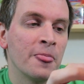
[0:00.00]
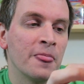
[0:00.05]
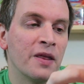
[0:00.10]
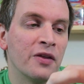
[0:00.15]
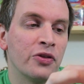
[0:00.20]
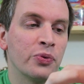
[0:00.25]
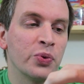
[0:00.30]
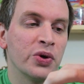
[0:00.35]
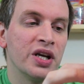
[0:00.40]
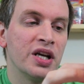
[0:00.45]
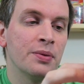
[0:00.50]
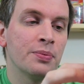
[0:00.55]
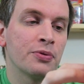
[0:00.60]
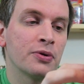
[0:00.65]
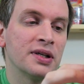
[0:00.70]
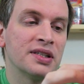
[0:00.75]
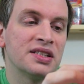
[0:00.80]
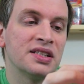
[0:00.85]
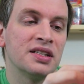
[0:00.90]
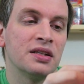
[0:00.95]
The 3D
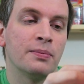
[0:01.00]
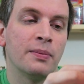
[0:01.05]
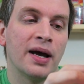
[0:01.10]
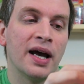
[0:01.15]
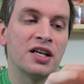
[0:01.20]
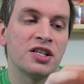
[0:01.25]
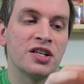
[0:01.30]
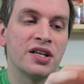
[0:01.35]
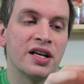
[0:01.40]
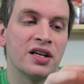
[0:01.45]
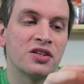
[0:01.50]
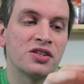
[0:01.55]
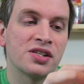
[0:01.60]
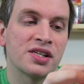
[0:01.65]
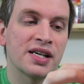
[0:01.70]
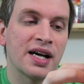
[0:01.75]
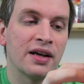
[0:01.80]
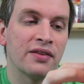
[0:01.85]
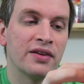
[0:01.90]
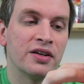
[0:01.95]
printed Imaginator
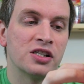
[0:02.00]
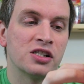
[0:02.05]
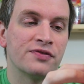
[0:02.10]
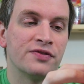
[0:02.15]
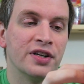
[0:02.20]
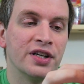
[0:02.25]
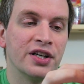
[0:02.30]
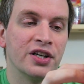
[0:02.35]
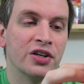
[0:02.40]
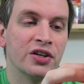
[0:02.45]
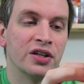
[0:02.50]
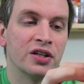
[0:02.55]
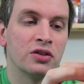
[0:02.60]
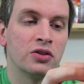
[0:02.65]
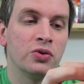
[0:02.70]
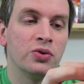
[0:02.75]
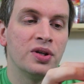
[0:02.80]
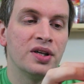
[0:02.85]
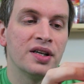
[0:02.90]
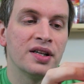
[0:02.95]
Skylanders figure
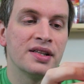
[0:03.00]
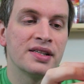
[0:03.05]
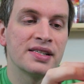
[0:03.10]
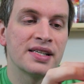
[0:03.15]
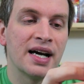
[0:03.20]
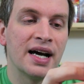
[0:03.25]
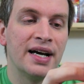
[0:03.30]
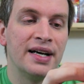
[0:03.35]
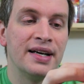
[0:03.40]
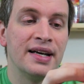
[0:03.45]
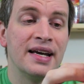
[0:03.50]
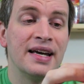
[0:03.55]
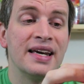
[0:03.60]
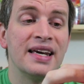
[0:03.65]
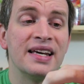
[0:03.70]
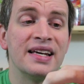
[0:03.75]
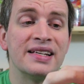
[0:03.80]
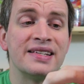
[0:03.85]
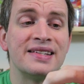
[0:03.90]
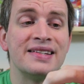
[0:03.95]
included inside
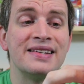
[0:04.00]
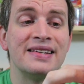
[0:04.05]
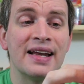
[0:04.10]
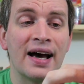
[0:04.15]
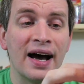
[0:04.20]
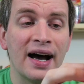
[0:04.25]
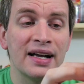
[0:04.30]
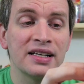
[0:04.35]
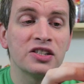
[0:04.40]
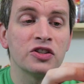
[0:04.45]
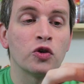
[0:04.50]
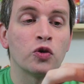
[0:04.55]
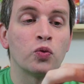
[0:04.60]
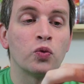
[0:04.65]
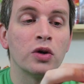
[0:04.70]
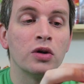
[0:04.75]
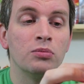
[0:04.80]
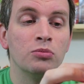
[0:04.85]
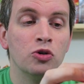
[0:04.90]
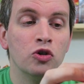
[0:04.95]
is not
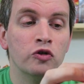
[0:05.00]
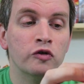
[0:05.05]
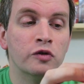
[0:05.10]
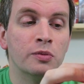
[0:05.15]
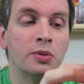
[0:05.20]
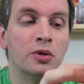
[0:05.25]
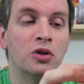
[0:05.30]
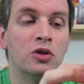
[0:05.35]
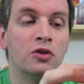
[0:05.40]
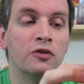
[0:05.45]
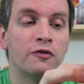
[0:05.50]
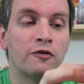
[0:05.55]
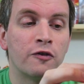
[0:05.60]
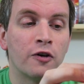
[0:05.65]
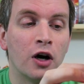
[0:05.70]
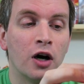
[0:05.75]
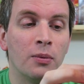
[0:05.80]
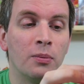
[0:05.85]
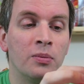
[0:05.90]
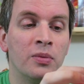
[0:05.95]
removable
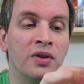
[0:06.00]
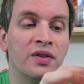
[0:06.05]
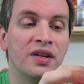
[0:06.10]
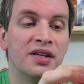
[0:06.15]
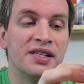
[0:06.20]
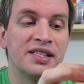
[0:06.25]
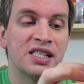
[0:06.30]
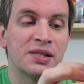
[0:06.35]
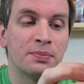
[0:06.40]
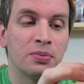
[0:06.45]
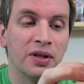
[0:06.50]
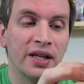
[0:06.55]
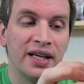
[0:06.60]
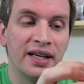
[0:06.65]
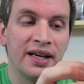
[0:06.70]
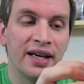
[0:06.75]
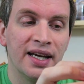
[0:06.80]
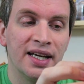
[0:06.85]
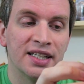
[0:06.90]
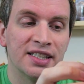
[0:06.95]
from the display
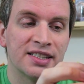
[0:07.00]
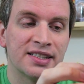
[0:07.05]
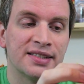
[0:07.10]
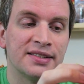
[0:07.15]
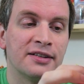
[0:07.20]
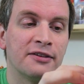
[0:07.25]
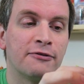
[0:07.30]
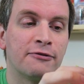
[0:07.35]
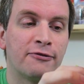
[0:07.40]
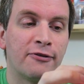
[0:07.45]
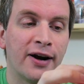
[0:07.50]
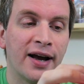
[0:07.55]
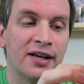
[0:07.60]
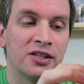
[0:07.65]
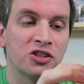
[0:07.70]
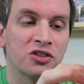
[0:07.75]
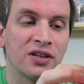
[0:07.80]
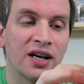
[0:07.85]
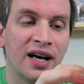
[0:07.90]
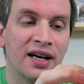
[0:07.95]
case.
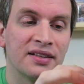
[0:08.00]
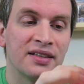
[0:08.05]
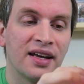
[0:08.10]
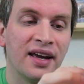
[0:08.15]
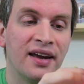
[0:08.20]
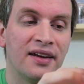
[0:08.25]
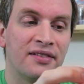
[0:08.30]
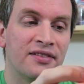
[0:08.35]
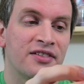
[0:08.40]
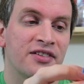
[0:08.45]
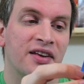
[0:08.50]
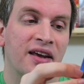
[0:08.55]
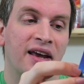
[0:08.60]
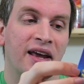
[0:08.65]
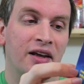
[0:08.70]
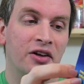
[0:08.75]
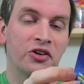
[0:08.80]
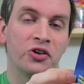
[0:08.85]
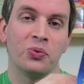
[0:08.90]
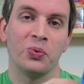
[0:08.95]
Fragile contents,
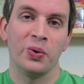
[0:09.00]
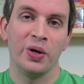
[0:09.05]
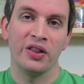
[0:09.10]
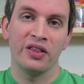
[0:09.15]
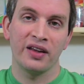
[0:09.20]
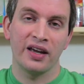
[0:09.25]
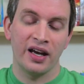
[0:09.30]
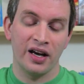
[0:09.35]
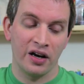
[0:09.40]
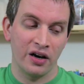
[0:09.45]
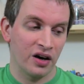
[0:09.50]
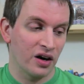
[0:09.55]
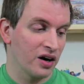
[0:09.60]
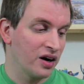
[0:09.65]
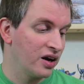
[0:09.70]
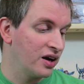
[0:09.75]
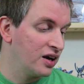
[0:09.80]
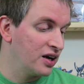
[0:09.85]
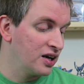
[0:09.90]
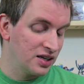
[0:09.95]
handle with care.
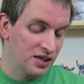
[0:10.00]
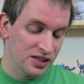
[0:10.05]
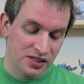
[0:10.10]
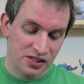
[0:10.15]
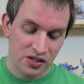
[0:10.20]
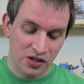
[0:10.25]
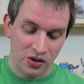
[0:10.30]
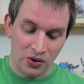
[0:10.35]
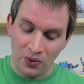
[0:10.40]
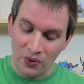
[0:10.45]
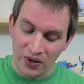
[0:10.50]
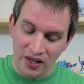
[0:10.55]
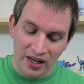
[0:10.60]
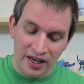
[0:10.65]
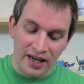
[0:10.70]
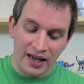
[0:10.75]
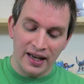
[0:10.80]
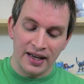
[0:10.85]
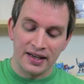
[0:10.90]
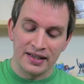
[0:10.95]
So
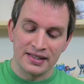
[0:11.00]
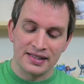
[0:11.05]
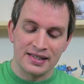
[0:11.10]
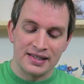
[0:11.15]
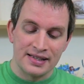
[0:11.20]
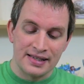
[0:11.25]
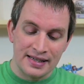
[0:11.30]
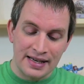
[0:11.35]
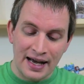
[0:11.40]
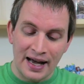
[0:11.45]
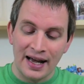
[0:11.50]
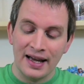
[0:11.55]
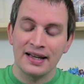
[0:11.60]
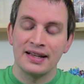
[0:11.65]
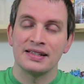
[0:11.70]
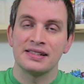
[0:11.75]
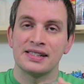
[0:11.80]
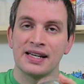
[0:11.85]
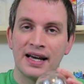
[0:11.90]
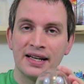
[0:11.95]
it is not
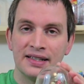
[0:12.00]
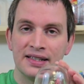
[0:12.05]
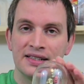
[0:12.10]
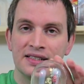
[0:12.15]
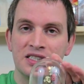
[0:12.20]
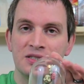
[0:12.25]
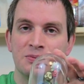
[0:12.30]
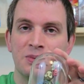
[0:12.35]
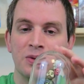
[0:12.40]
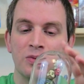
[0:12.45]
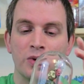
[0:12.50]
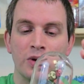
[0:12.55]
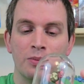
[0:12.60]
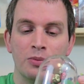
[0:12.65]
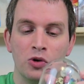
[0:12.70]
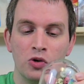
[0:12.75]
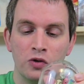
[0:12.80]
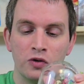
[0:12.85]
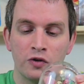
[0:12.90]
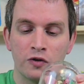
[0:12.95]
intended to be
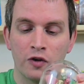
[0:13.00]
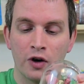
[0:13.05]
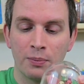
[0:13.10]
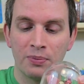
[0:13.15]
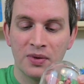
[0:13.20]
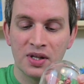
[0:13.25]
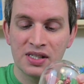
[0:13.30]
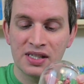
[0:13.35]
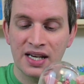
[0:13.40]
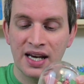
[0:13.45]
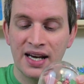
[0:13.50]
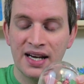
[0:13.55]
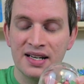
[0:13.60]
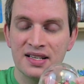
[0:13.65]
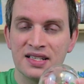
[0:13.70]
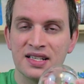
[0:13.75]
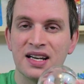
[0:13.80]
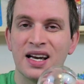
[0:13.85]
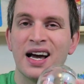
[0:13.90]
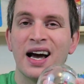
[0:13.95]
removed from this
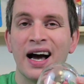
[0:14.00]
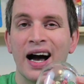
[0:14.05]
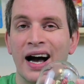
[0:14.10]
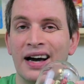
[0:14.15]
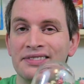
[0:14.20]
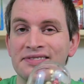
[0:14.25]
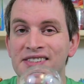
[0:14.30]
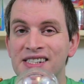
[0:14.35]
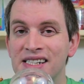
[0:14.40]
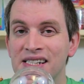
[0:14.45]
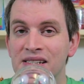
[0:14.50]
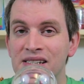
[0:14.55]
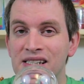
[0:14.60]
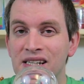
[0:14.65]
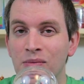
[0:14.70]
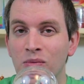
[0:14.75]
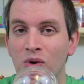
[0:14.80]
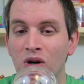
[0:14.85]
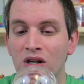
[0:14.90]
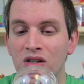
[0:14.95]
case. I've seen
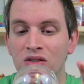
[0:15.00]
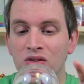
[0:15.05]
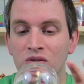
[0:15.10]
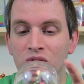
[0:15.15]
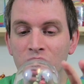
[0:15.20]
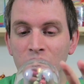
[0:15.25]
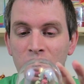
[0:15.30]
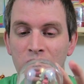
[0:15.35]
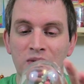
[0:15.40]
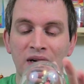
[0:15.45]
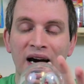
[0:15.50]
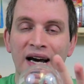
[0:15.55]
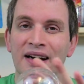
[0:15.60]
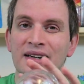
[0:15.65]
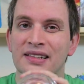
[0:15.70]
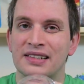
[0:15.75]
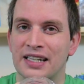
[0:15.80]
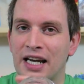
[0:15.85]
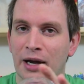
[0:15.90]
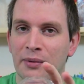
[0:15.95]
someone who got
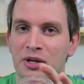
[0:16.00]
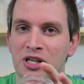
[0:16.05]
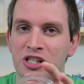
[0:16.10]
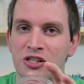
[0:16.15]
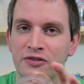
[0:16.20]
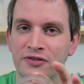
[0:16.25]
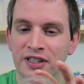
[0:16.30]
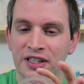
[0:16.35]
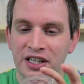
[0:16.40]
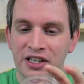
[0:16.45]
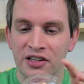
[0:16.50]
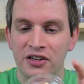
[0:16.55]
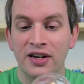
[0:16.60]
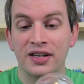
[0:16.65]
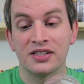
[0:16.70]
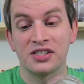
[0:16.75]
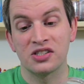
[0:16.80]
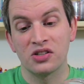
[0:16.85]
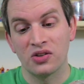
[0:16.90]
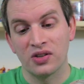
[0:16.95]
a damaged figure,
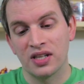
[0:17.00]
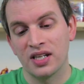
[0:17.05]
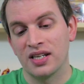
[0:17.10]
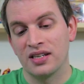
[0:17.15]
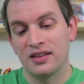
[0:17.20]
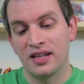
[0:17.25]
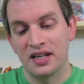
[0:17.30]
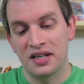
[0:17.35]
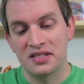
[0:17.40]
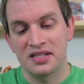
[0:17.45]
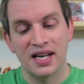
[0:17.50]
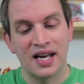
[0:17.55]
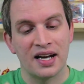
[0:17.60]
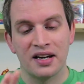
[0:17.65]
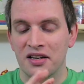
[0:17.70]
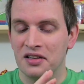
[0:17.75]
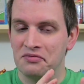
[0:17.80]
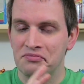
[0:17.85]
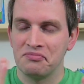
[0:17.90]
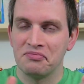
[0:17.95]
and so they
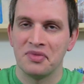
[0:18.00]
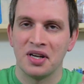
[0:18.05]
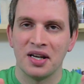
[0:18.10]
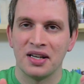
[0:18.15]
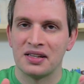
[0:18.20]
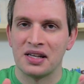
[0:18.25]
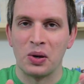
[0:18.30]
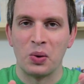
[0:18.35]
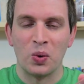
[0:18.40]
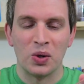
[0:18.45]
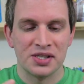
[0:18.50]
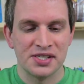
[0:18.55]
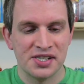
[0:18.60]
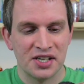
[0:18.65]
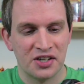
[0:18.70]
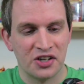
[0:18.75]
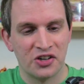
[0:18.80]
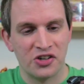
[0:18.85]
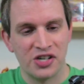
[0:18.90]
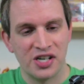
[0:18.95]
decided it wasn't
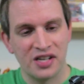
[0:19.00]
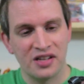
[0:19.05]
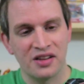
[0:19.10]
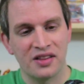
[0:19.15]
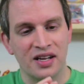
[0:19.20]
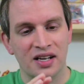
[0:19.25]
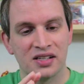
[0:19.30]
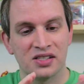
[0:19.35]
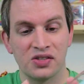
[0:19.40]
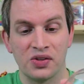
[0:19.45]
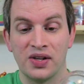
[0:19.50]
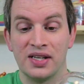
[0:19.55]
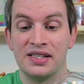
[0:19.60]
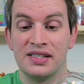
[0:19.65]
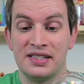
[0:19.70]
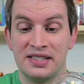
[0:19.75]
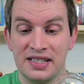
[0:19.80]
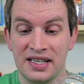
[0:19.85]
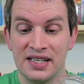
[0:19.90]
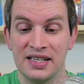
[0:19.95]
going to hurt anything, so they
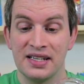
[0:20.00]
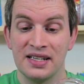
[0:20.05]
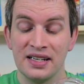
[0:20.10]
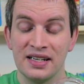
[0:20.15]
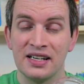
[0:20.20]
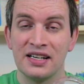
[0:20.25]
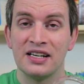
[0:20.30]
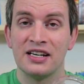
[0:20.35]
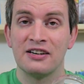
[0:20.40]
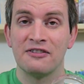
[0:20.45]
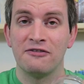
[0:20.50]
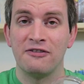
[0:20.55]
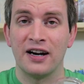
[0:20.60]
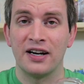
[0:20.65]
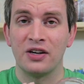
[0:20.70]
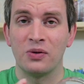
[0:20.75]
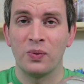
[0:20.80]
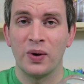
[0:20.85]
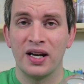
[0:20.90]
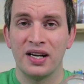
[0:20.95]
did
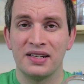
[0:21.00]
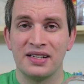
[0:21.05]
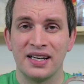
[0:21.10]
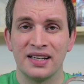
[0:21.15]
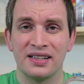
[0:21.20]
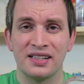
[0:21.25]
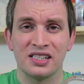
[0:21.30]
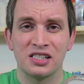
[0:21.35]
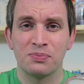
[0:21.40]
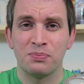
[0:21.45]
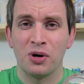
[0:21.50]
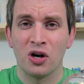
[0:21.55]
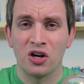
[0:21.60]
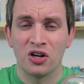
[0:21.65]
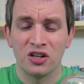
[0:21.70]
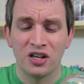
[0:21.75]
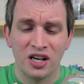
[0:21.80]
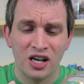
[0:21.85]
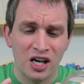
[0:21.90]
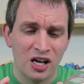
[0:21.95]
find a way to take this
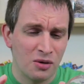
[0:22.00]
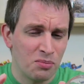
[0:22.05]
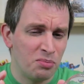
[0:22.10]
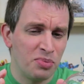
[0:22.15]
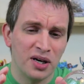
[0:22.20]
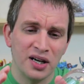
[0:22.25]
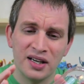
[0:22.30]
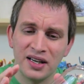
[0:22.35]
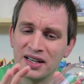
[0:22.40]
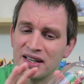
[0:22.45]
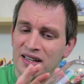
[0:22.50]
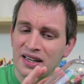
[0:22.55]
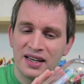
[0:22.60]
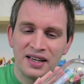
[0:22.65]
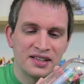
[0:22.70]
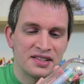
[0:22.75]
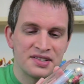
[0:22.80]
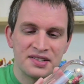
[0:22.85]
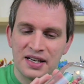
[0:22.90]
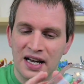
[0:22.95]
apart, but
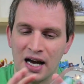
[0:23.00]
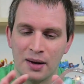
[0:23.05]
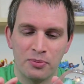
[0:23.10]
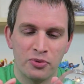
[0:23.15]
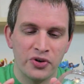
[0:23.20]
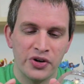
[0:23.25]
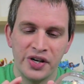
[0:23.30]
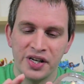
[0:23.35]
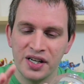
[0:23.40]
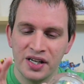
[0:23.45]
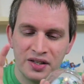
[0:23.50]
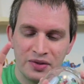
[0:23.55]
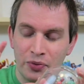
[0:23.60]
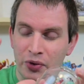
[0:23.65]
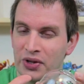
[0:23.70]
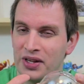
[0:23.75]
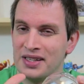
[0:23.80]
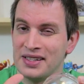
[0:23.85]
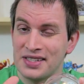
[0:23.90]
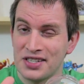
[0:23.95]
it's not pretty. It
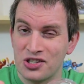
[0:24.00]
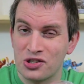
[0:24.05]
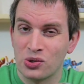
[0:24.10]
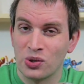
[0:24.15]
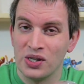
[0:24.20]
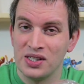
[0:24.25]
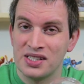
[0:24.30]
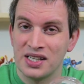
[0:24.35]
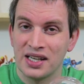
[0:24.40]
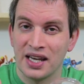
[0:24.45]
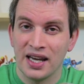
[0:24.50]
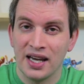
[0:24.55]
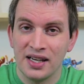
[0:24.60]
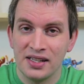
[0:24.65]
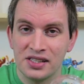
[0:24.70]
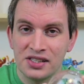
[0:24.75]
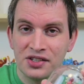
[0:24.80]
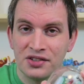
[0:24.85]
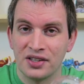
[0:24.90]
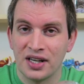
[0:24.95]
really destroys the
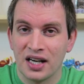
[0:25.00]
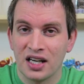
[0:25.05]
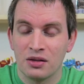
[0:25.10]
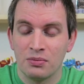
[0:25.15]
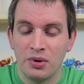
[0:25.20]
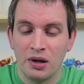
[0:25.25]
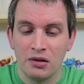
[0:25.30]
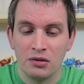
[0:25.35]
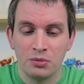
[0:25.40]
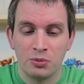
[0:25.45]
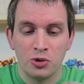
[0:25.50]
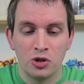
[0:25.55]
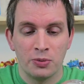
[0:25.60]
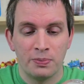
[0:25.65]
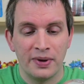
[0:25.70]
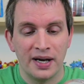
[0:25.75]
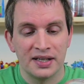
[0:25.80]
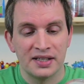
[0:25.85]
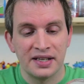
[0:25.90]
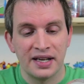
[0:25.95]
case. You're not going to be able to put
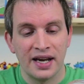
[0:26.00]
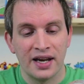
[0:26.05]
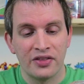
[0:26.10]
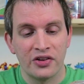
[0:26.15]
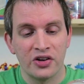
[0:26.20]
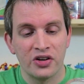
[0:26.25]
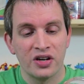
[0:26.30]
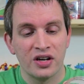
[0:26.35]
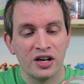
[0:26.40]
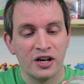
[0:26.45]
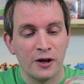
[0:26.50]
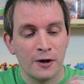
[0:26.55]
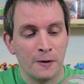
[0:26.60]
it back together.